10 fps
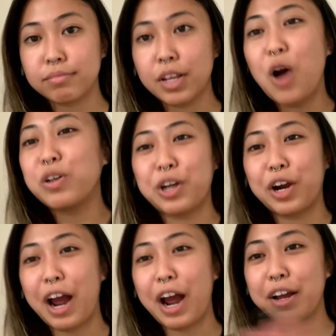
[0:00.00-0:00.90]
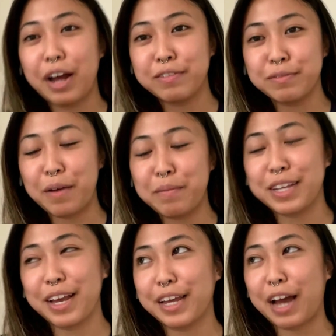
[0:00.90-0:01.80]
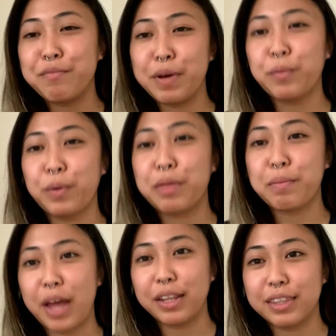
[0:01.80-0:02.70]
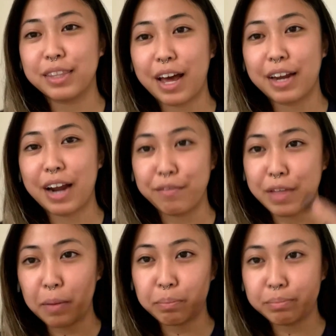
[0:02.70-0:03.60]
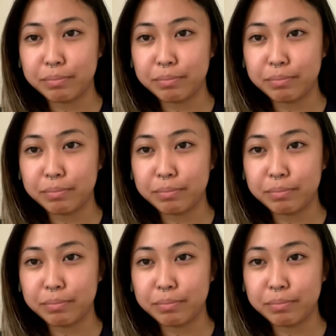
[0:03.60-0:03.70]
Oh, sorry. I'm saying like I've been with men that have that